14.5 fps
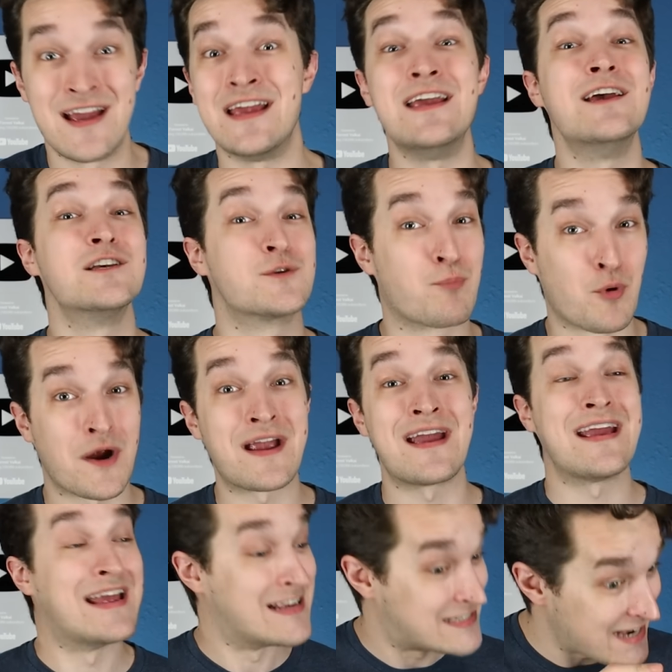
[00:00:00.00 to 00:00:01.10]
He is
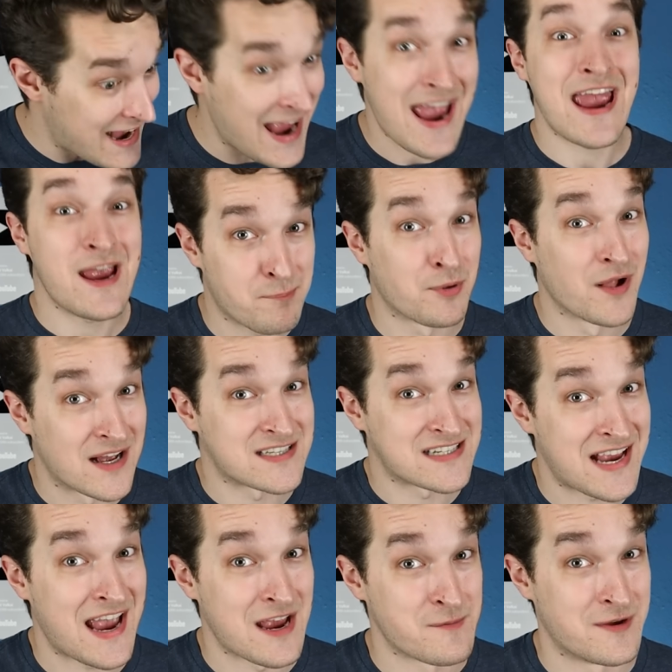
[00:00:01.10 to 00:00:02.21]
bringing his A plus
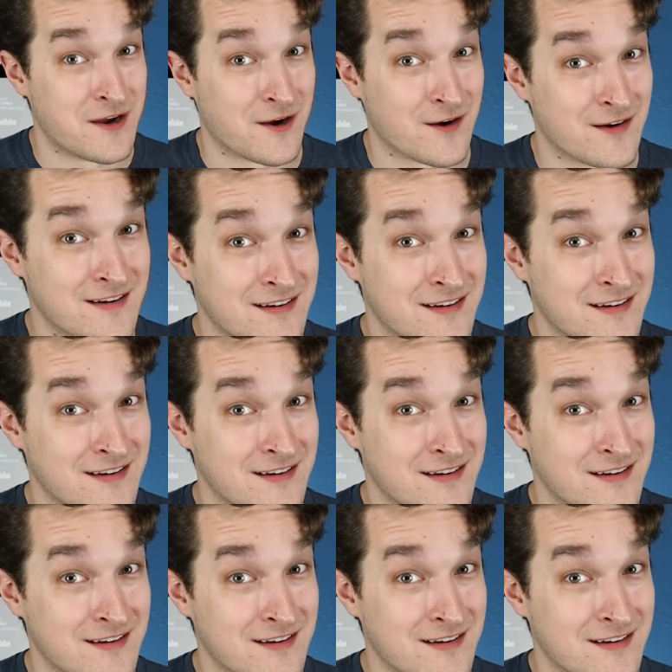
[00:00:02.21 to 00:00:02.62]
game here.